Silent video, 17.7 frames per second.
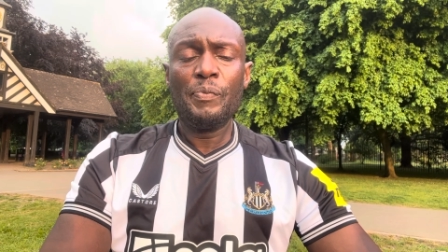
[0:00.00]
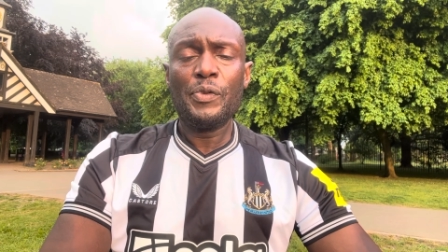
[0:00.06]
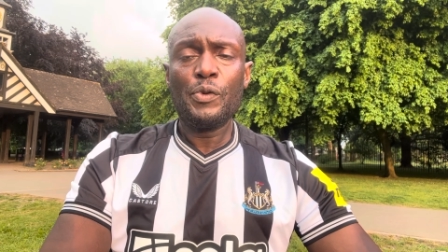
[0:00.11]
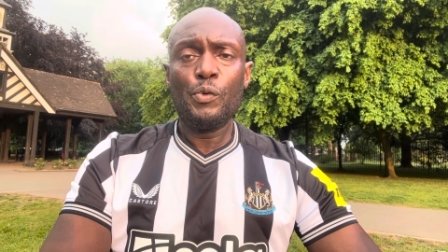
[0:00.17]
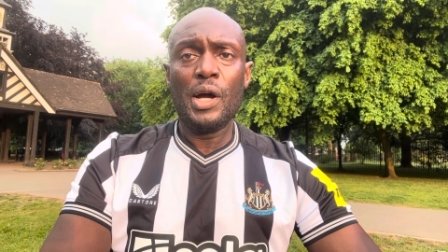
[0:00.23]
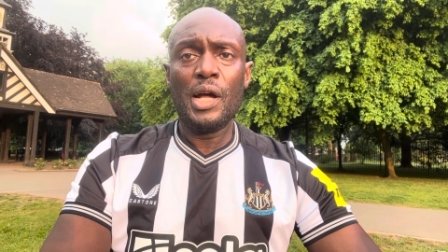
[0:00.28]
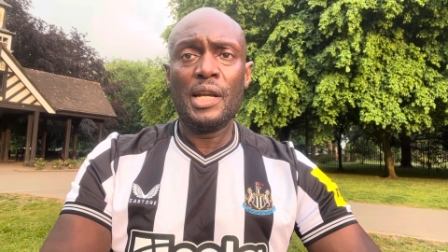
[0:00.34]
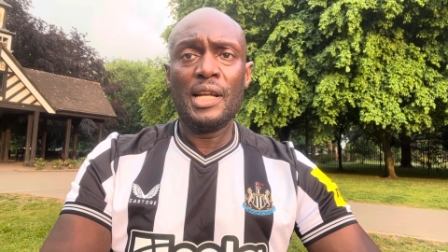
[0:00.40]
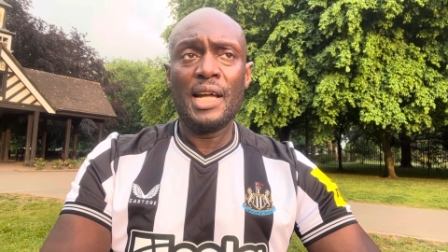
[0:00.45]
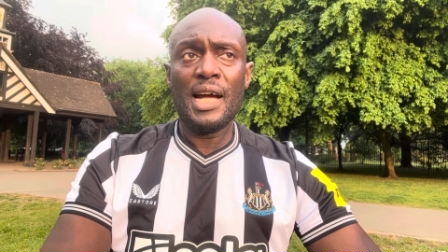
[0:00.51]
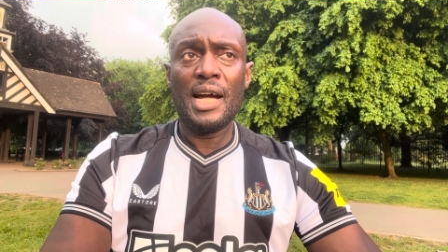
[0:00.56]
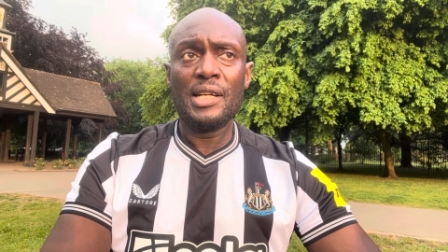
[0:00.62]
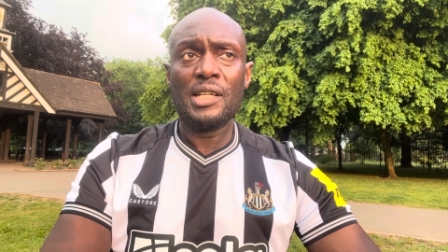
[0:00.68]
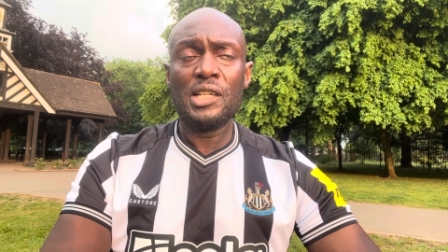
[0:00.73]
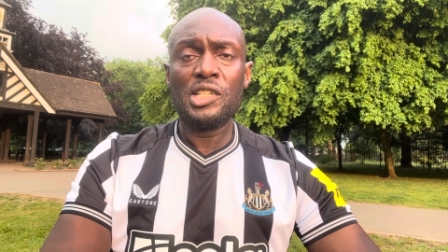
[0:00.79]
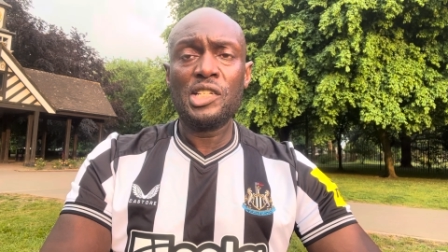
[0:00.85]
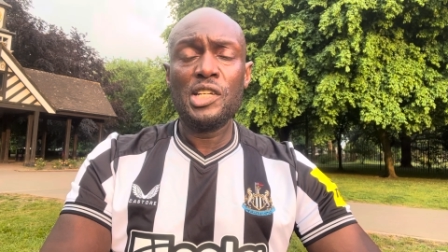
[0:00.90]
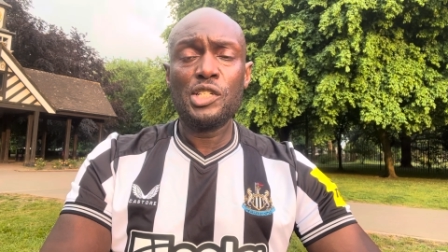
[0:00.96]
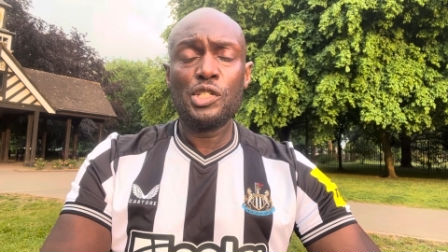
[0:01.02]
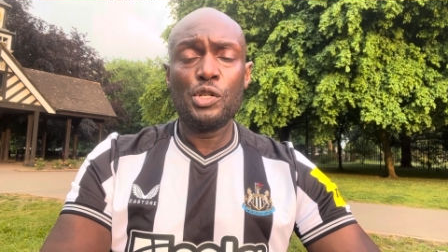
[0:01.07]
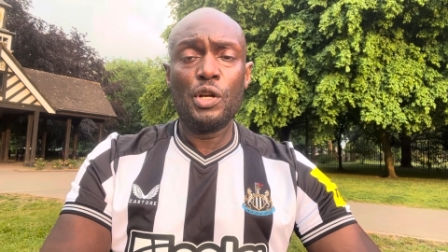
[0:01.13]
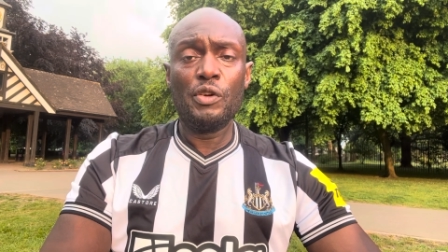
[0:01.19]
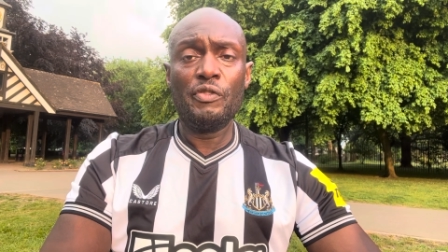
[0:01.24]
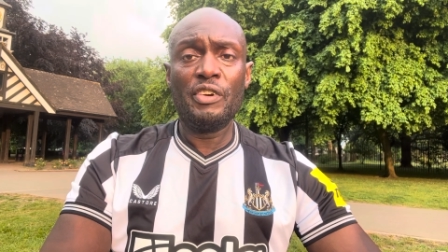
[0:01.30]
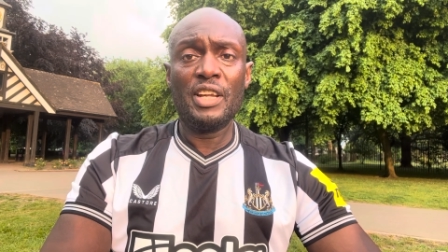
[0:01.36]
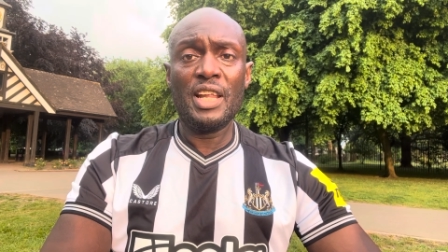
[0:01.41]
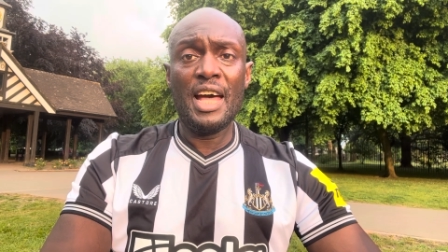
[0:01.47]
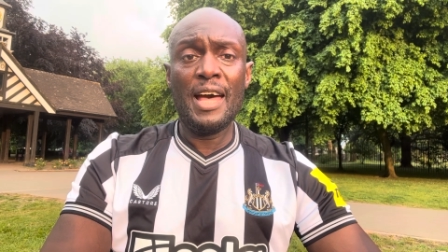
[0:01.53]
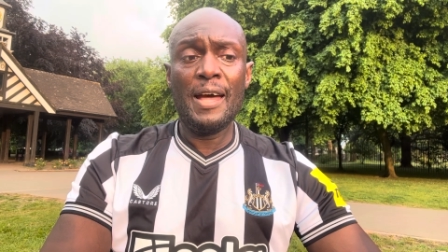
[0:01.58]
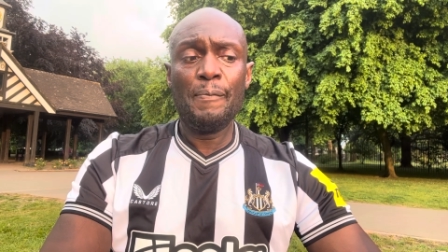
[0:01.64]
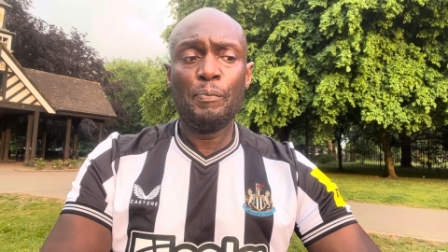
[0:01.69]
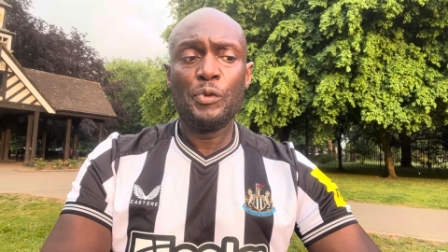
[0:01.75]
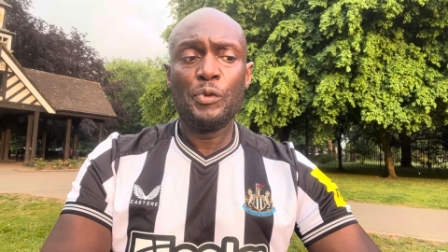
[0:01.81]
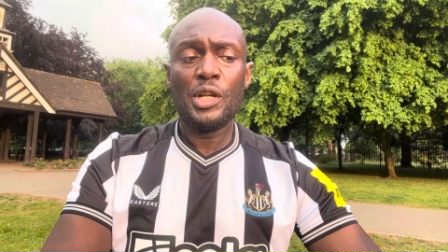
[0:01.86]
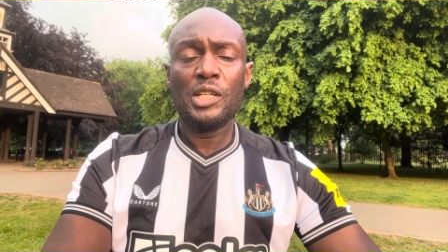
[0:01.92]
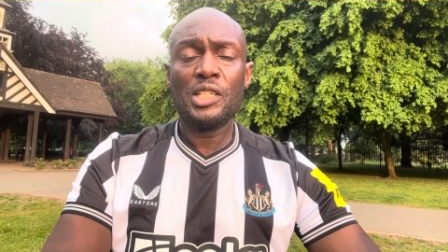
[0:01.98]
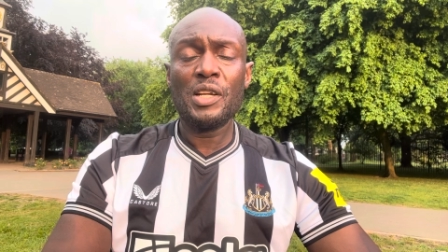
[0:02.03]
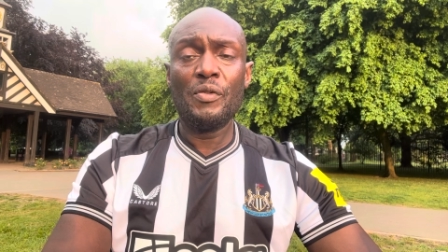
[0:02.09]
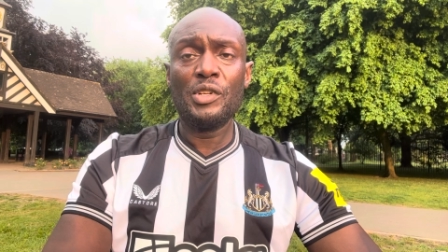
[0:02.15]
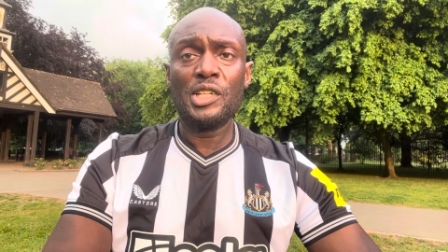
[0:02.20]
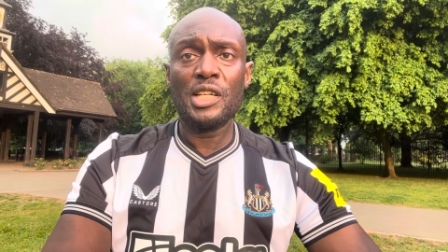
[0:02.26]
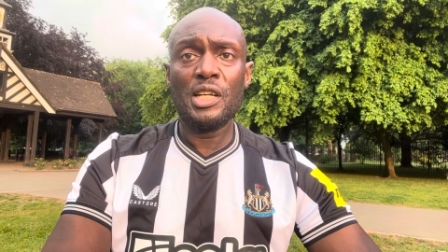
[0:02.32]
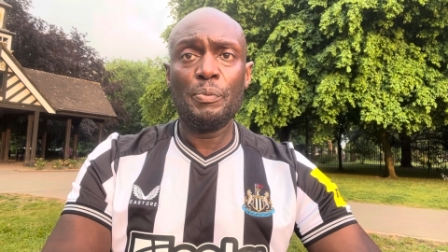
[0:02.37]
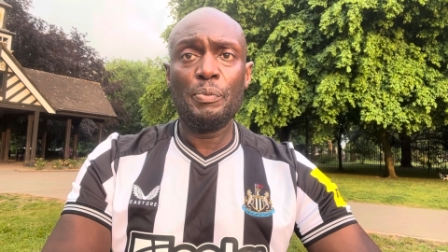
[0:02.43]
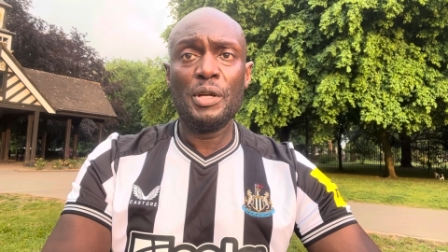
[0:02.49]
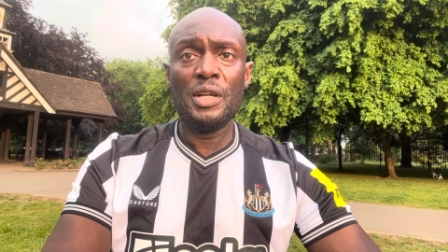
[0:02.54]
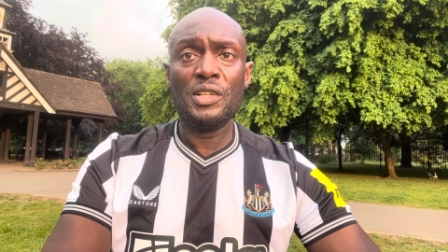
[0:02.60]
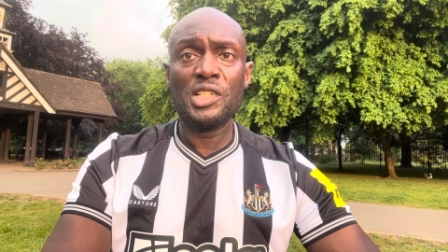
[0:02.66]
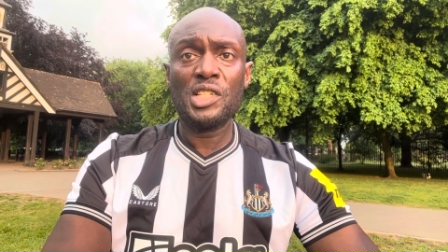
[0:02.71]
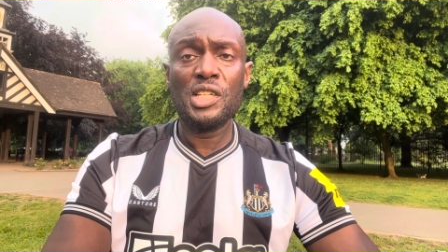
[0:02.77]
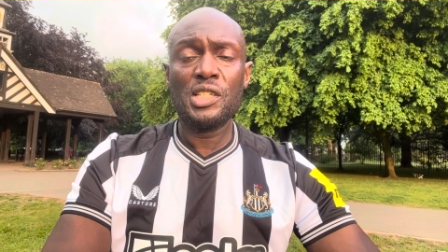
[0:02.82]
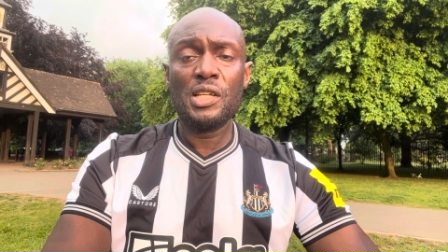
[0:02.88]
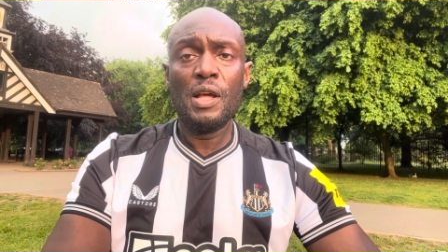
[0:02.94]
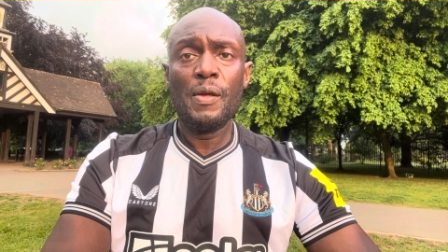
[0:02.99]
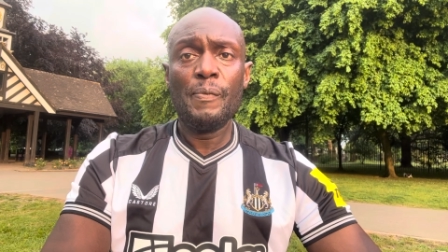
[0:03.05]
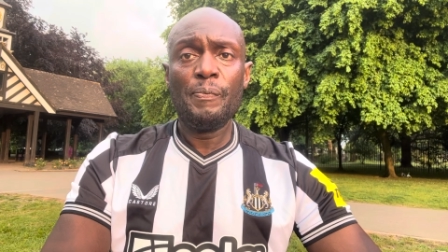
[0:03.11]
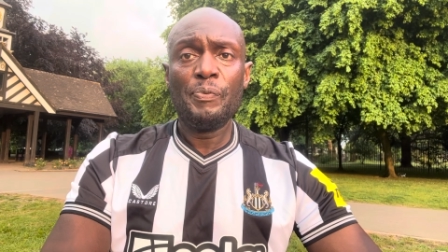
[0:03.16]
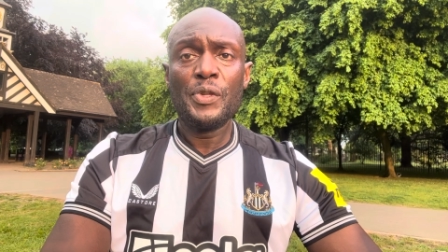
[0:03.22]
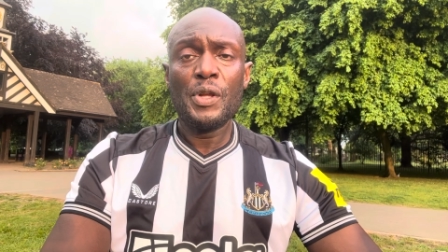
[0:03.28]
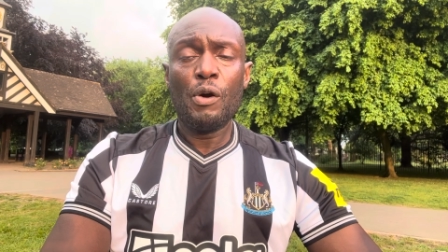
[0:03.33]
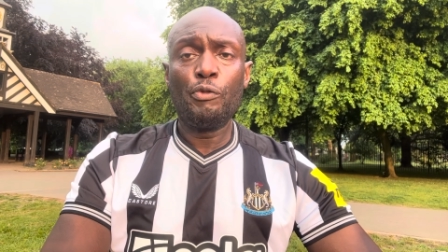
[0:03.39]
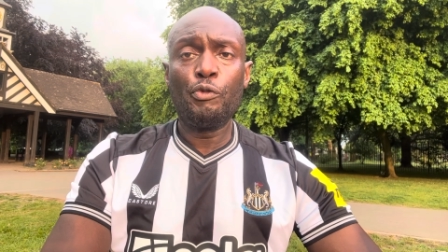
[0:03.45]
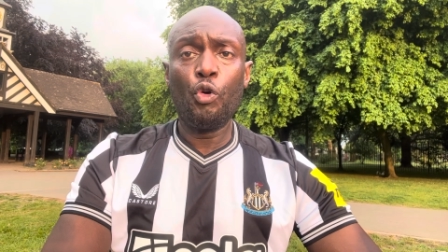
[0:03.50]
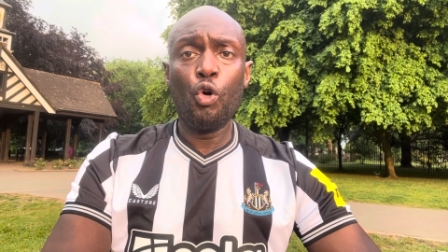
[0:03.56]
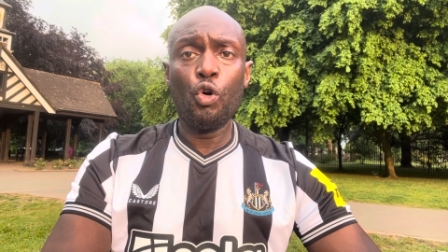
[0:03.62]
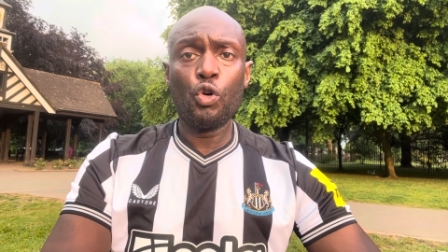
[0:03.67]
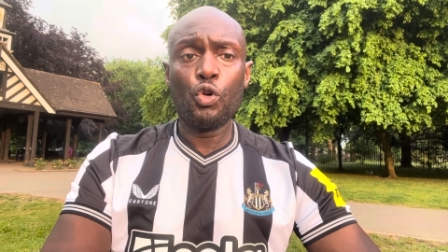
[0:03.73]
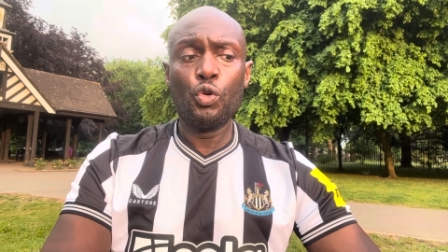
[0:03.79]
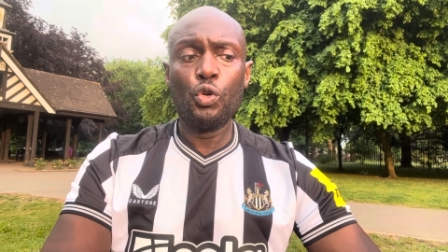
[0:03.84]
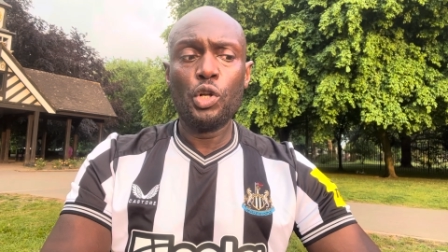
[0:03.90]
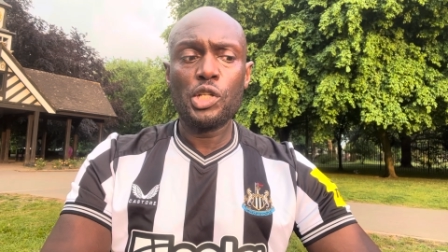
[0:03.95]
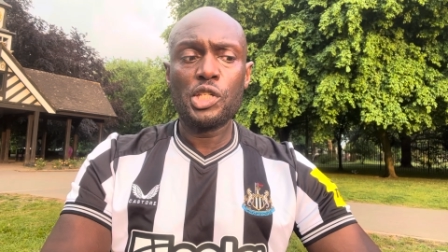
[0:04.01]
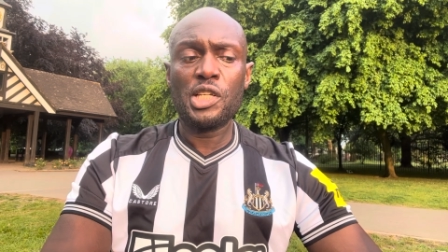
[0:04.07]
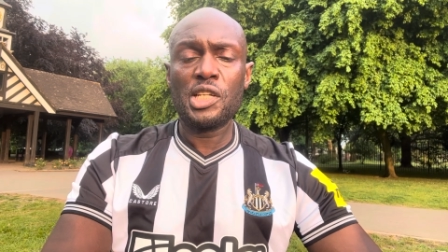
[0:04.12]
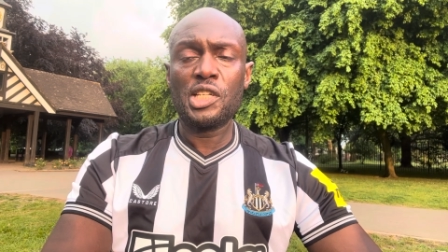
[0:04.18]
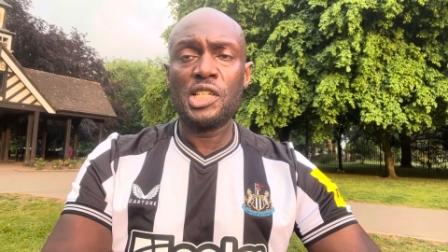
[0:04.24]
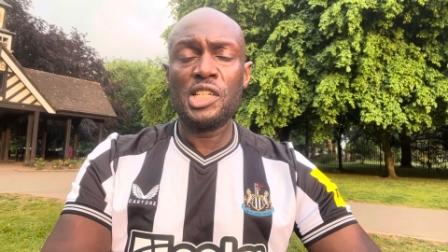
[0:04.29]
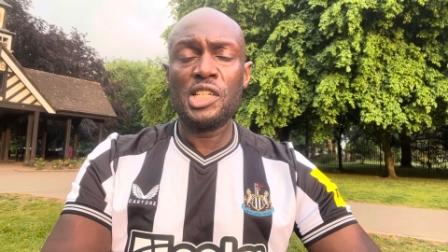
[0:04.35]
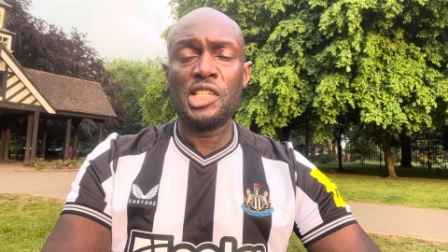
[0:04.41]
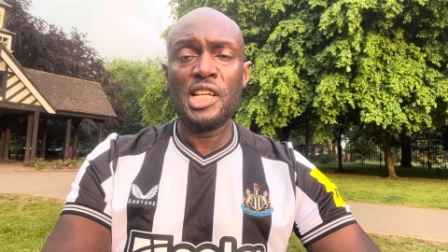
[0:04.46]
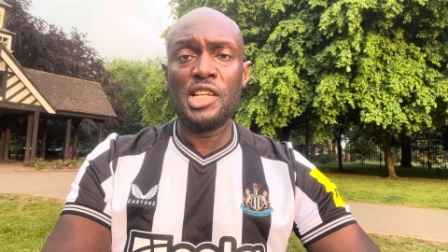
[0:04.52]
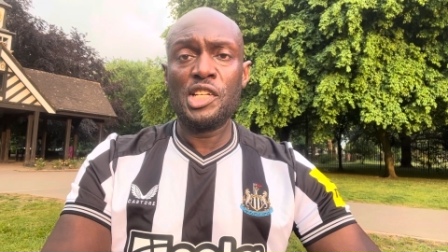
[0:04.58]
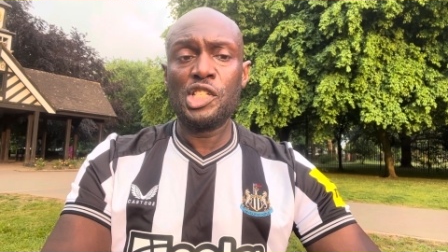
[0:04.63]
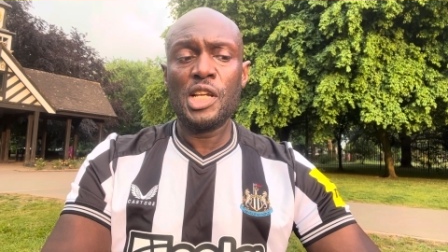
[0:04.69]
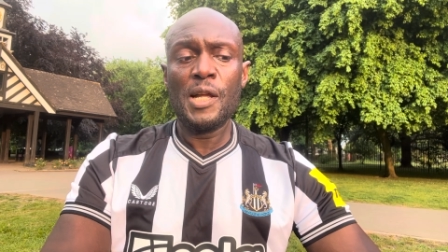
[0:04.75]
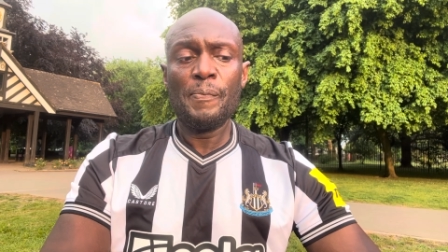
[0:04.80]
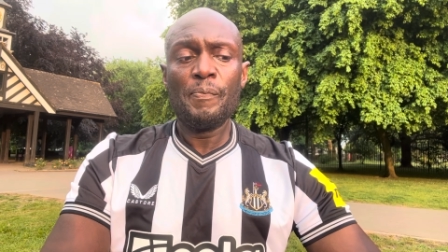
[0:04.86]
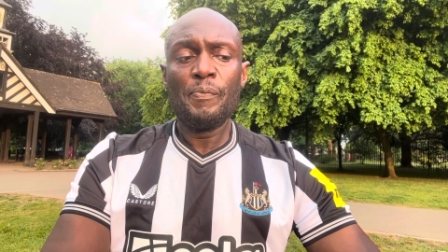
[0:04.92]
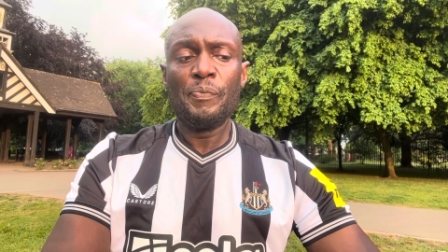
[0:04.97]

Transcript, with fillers: where he had a season over there 17 appearances four goals six assists